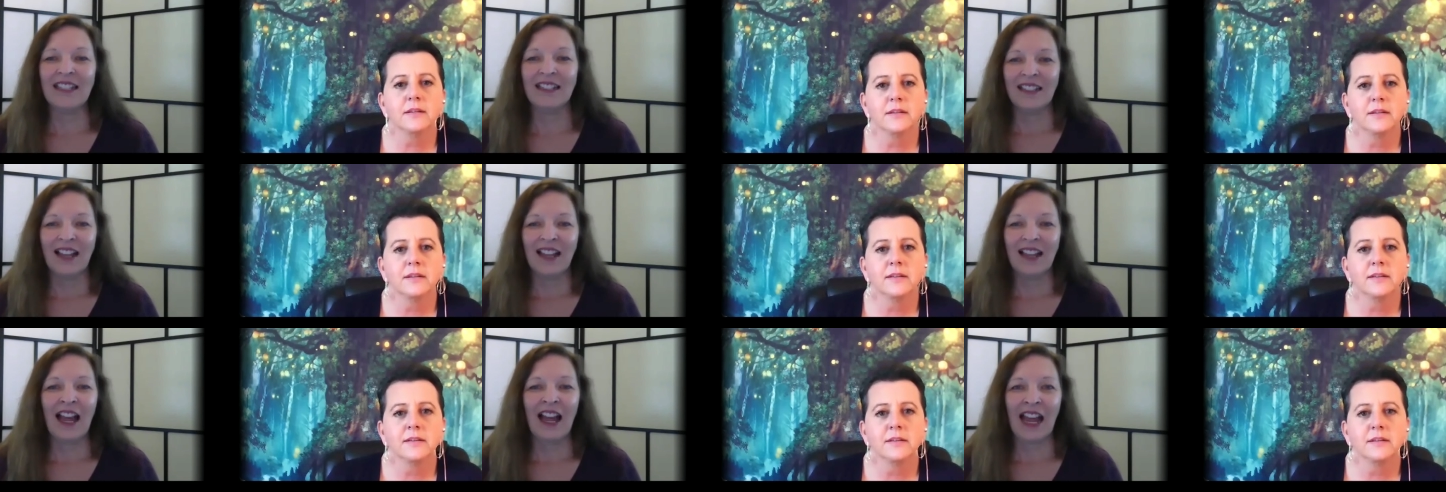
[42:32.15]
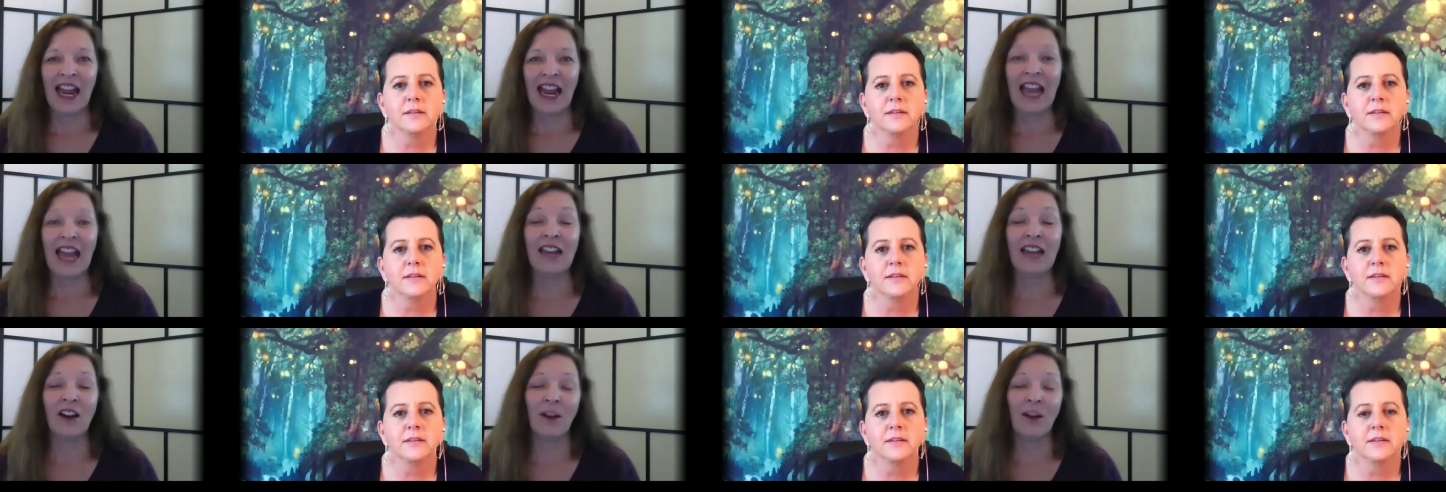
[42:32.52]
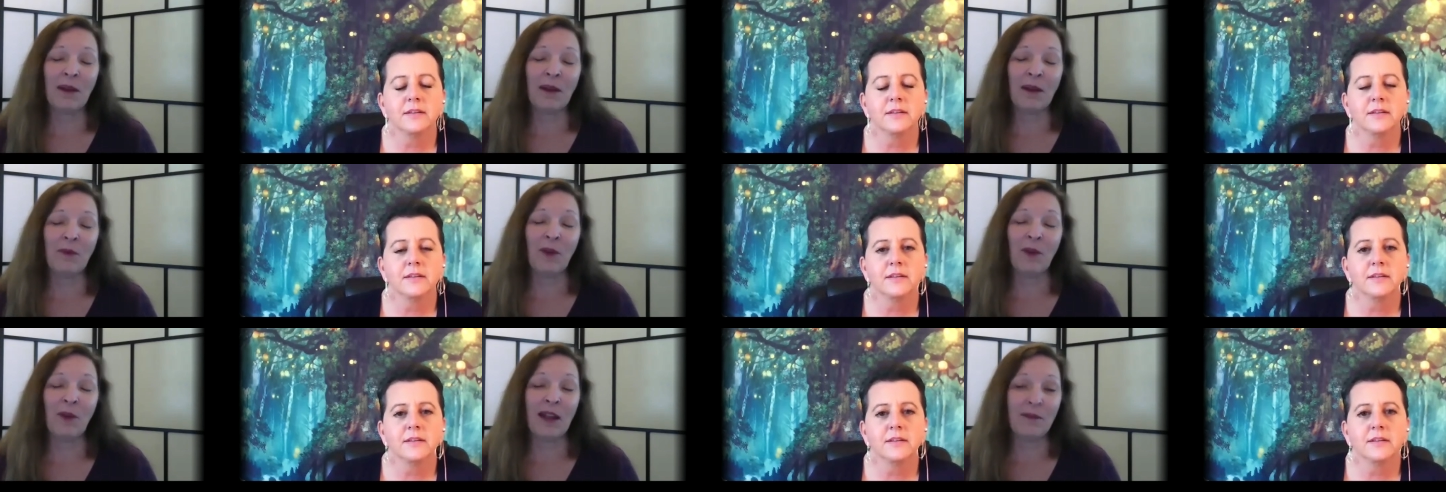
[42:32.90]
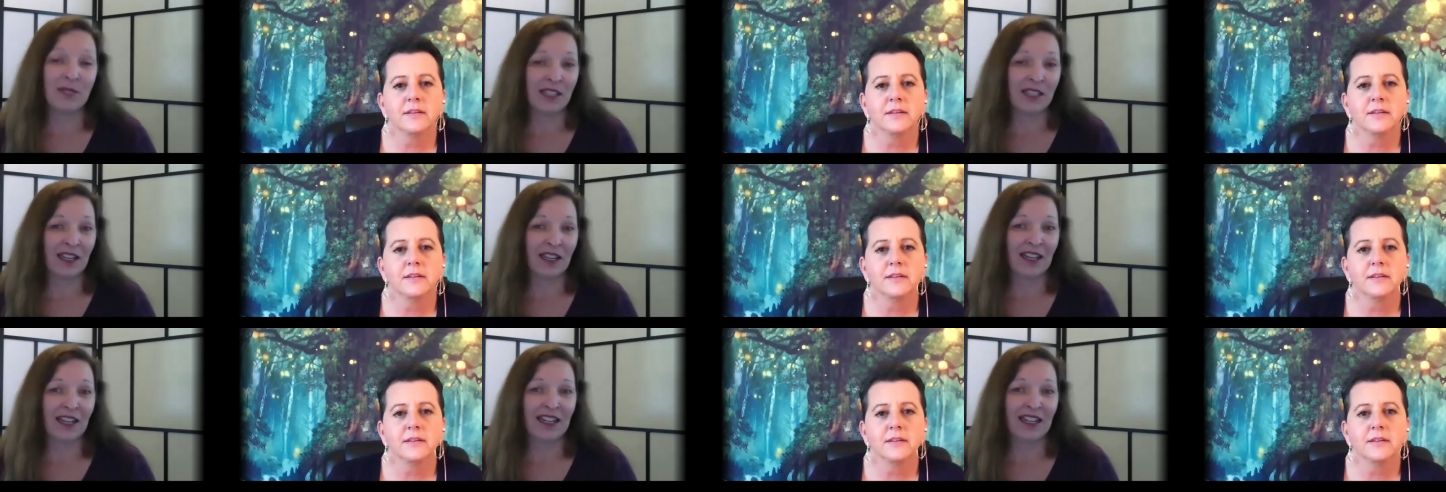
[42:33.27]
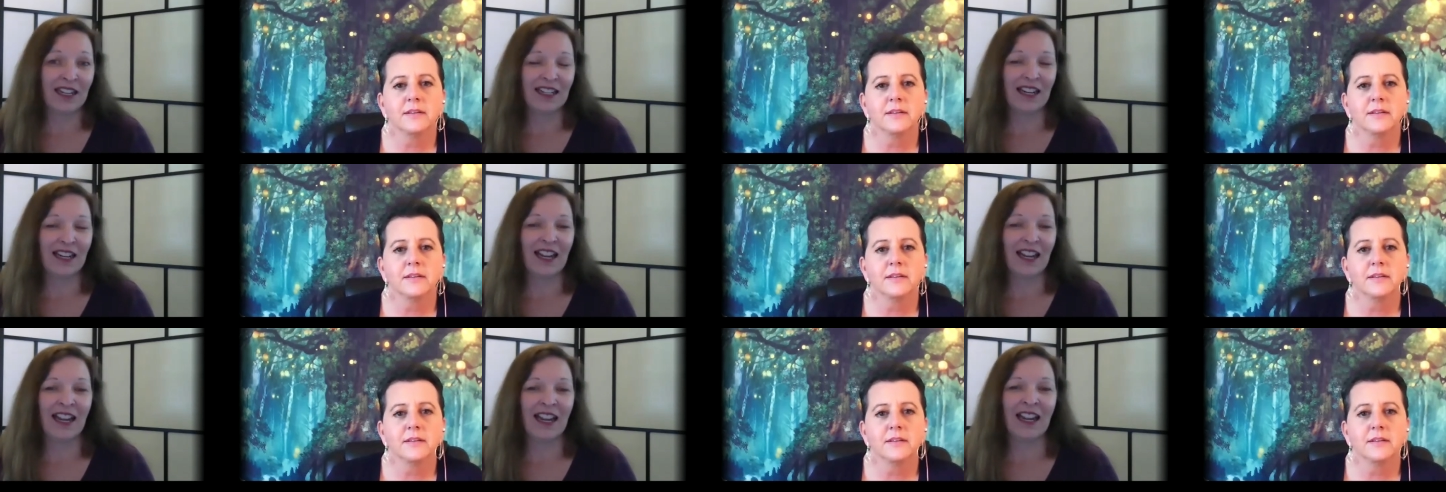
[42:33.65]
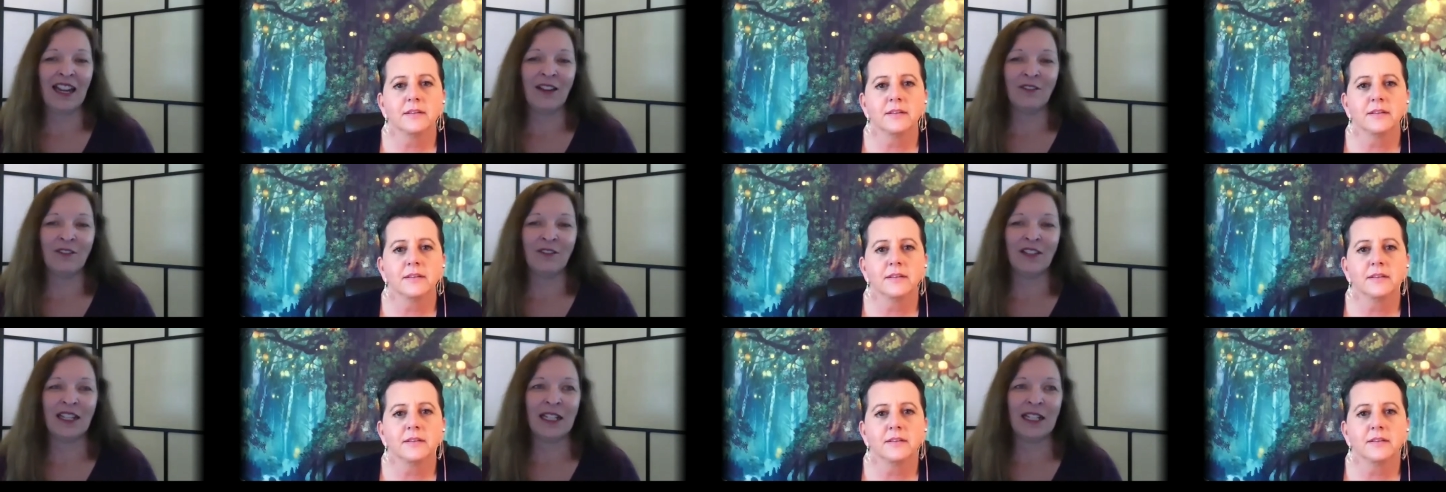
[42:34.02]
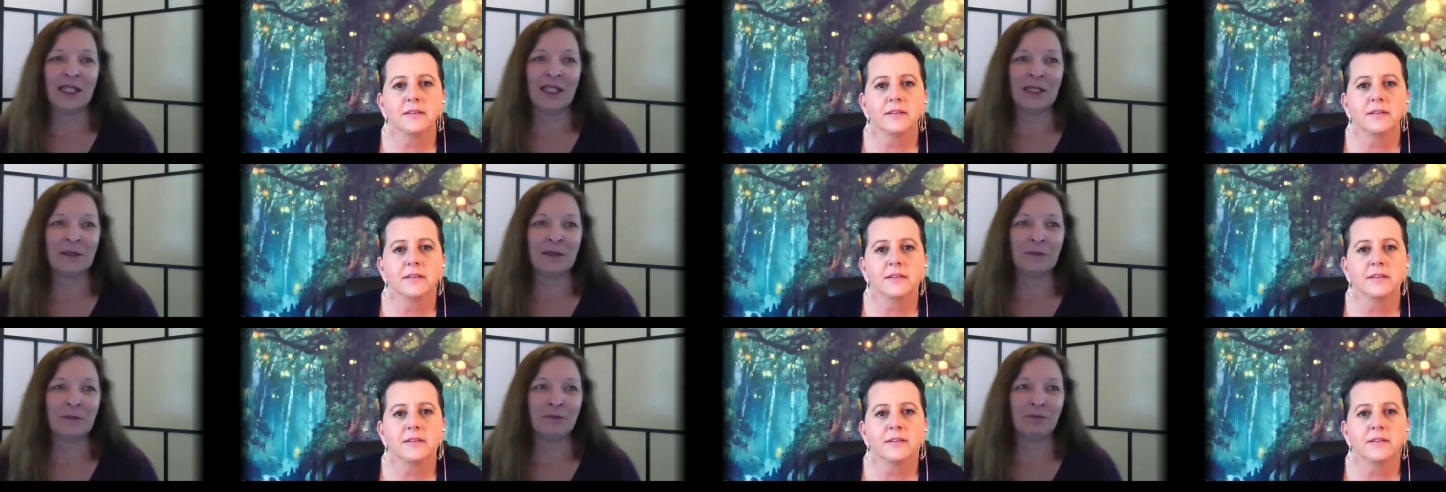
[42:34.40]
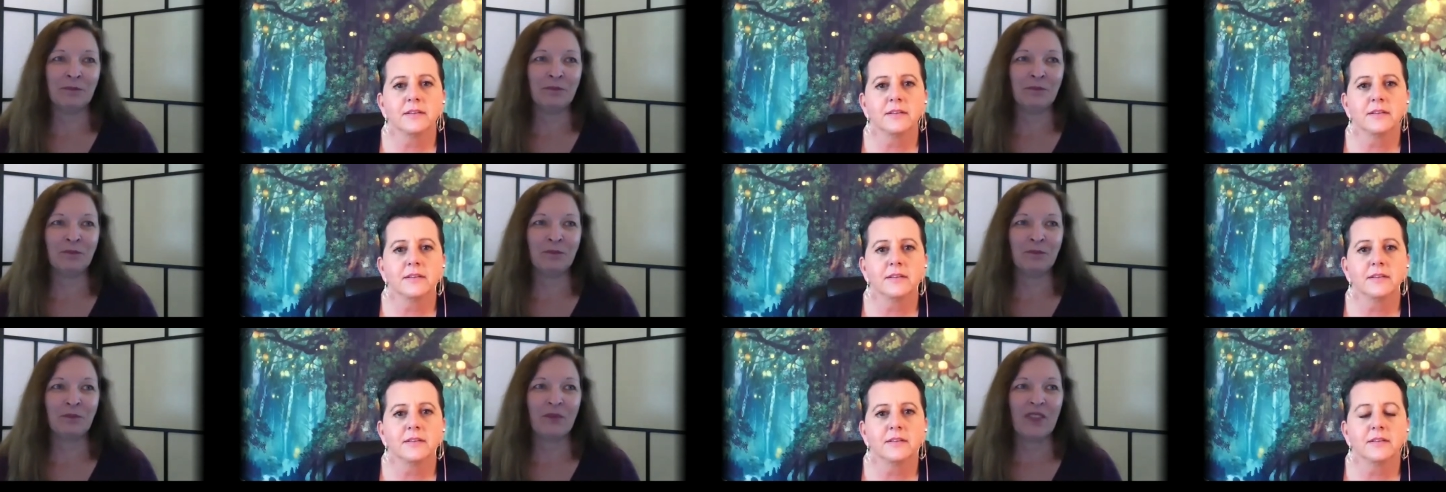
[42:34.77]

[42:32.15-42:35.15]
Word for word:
Speaker 1: I, and on my website, I have a, um,